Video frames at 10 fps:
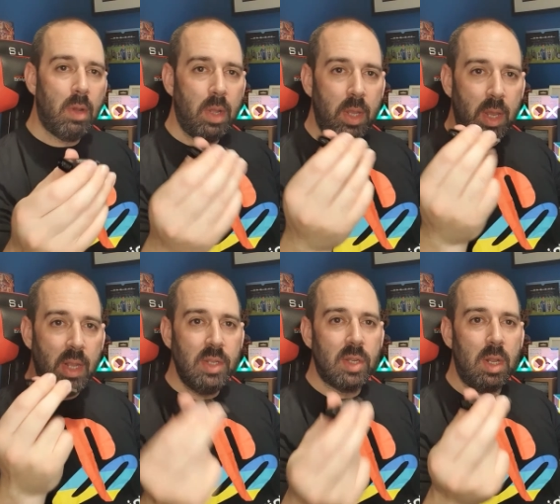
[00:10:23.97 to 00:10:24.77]
It
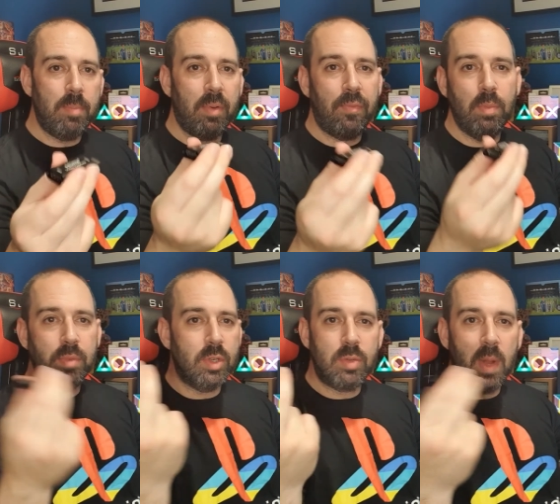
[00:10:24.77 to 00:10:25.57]
easily
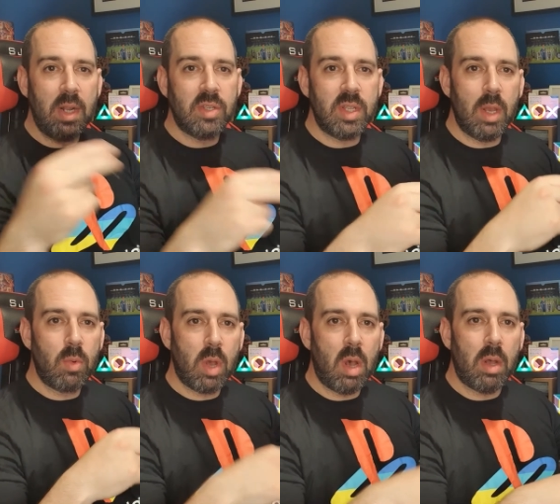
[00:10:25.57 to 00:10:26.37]
performs as well as the
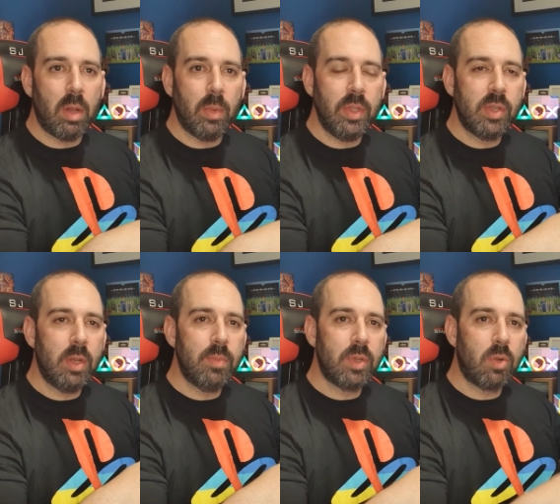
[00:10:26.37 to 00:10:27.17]
Elgato in
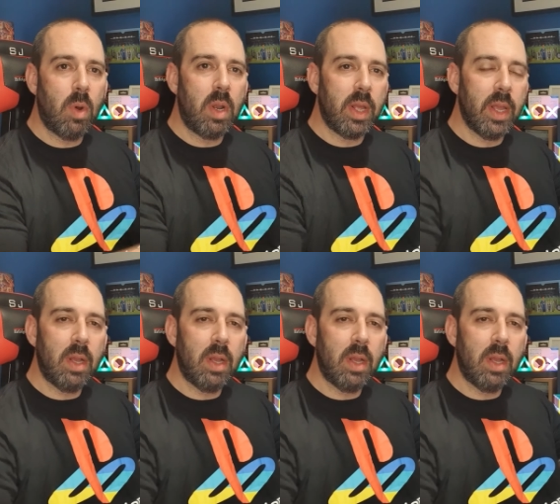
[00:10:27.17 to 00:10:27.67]
terms of quality.